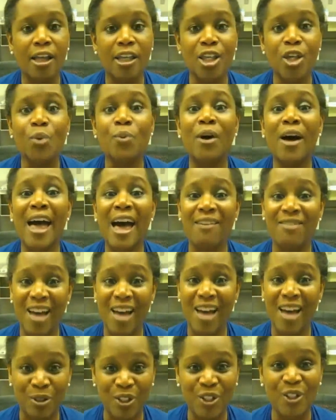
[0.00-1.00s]
you will have the
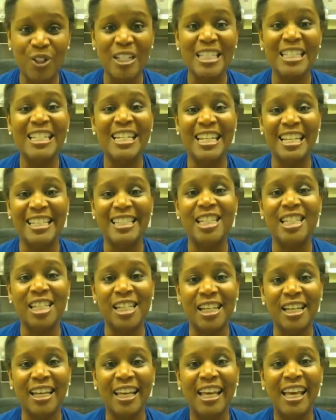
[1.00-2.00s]
opportunity
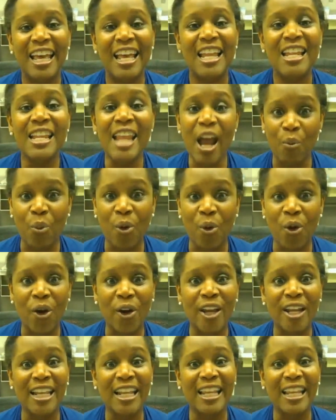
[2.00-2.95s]
to network and